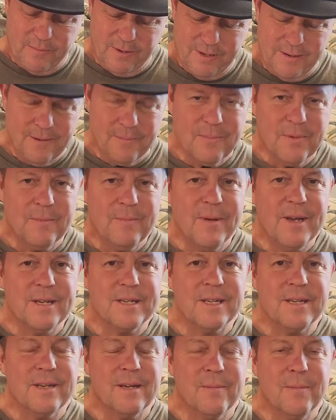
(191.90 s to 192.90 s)
isn't it
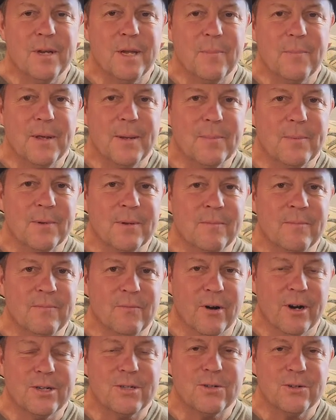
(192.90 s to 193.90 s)
amazing how many people in
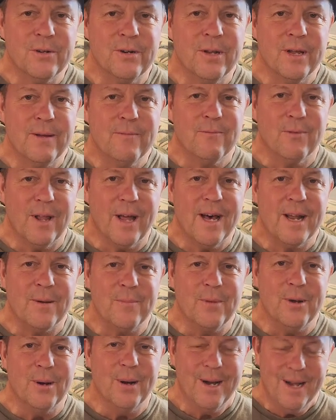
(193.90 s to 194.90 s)
Russia are named
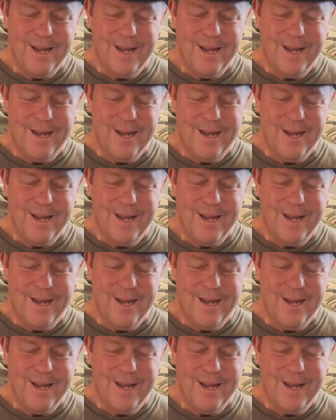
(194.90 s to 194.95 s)
Vladimir?